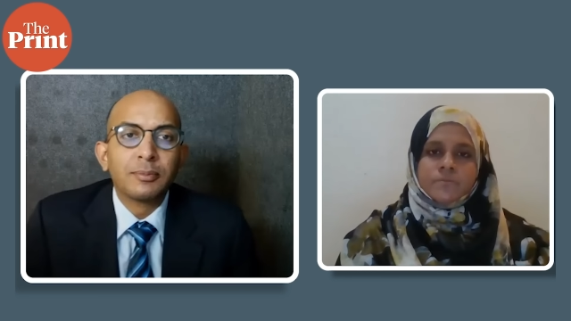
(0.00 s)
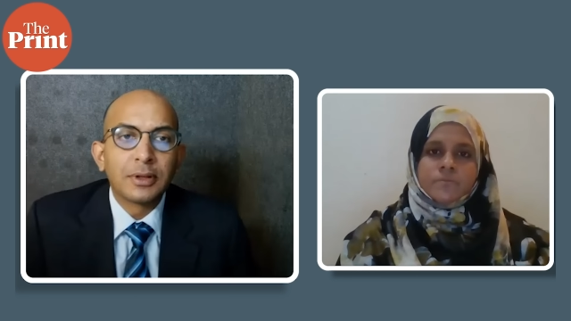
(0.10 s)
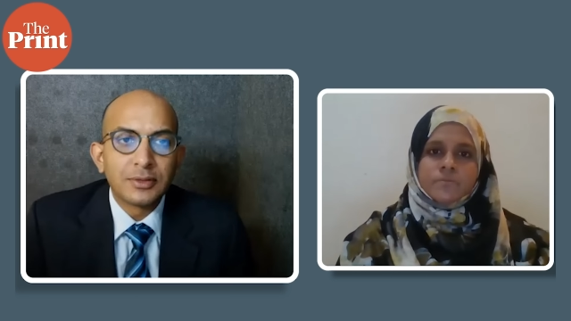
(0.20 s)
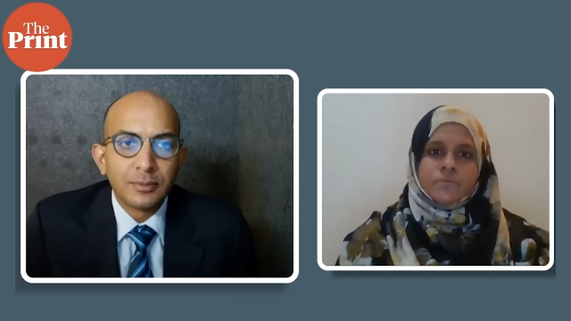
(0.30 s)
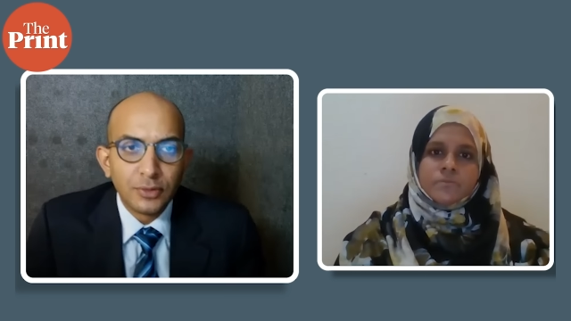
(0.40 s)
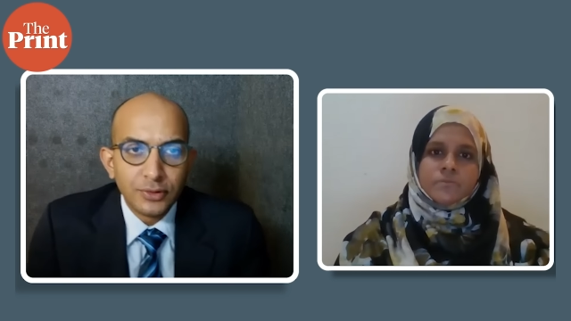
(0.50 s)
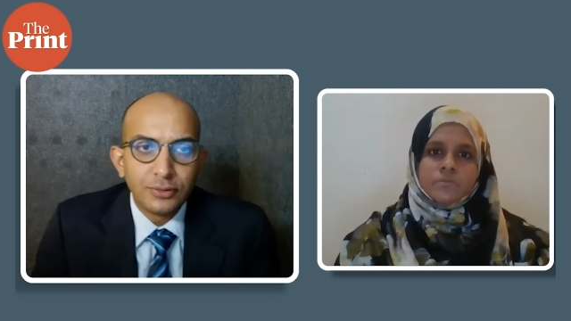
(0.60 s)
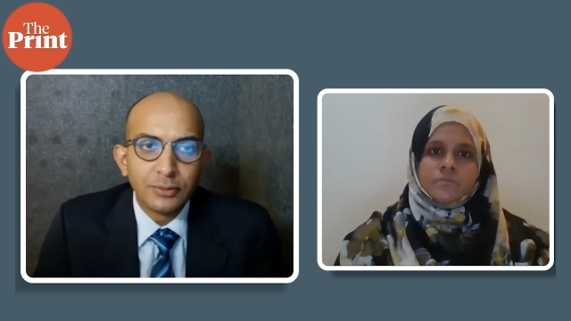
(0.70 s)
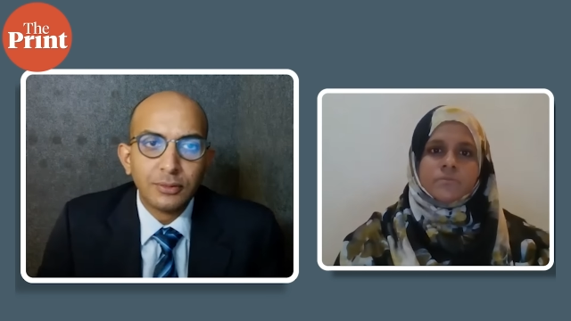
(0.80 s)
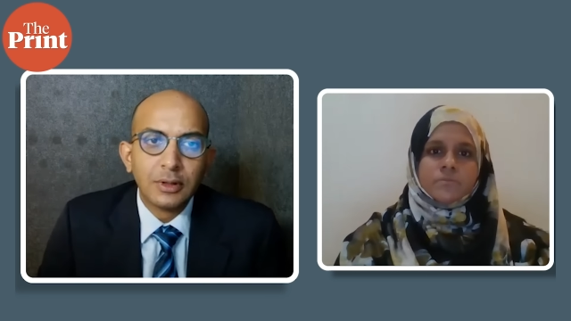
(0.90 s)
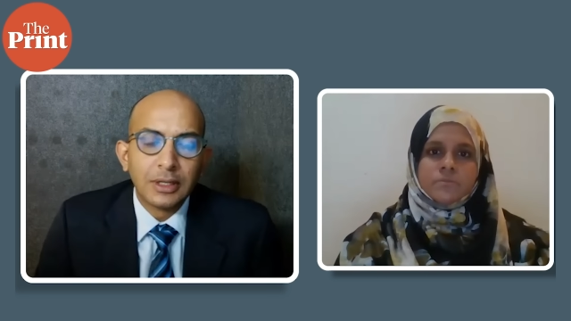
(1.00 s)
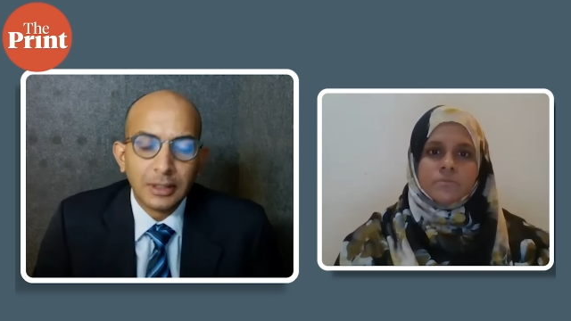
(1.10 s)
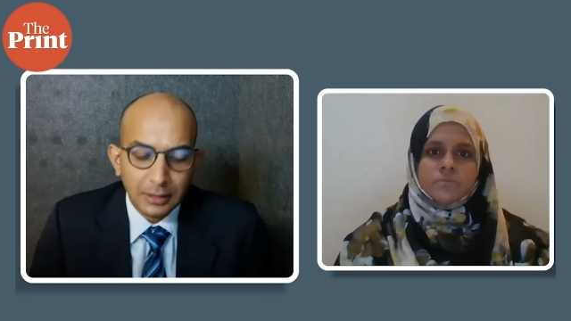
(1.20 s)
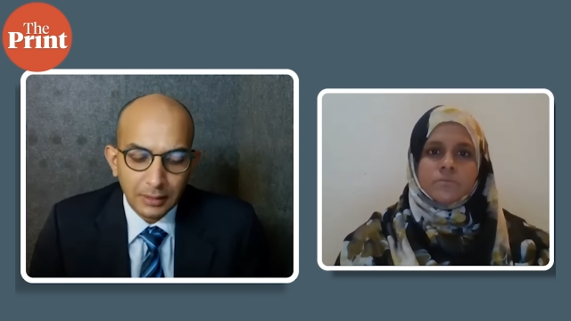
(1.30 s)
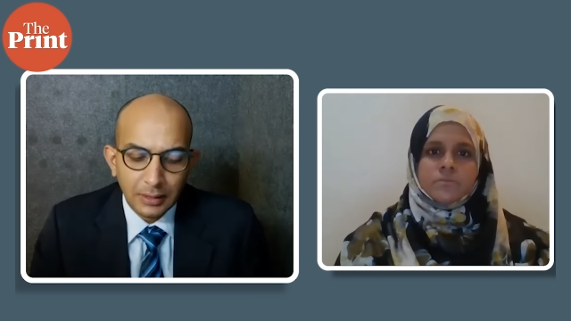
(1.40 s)
Speaker 1: Justin Moizu
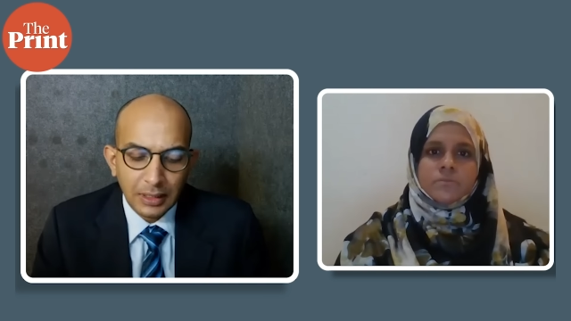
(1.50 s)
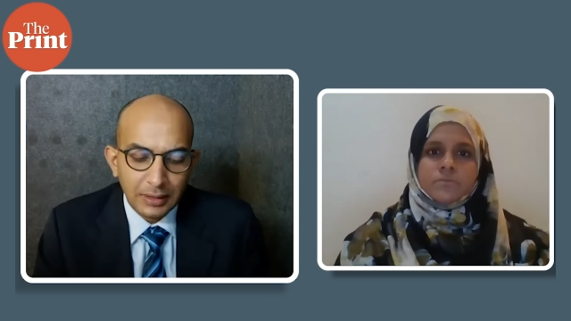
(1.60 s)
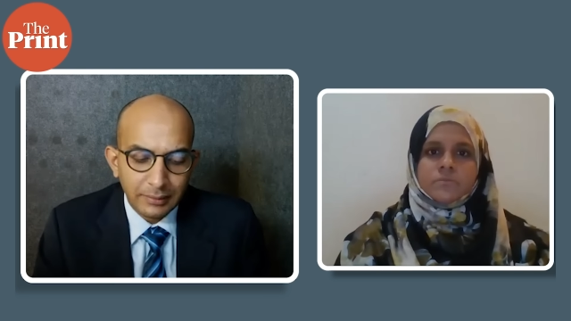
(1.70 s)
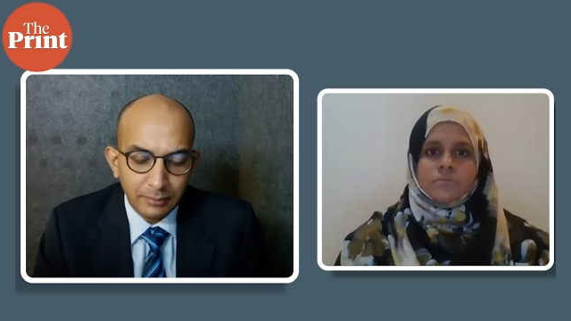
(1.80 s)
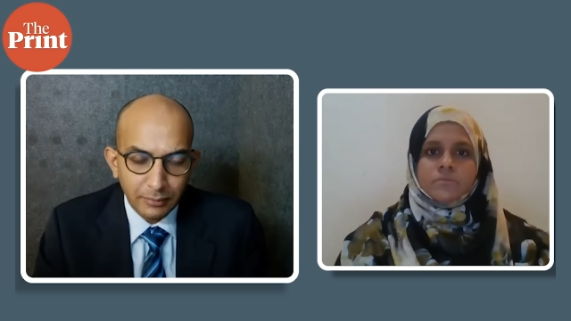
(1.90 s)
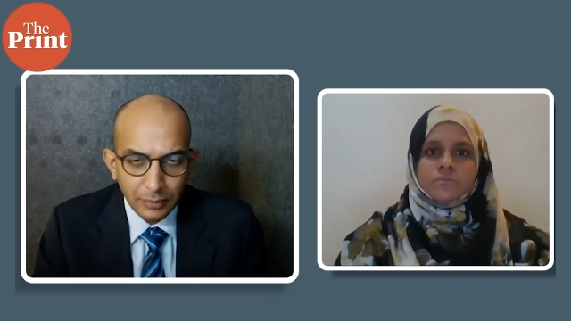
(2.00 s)
in uh,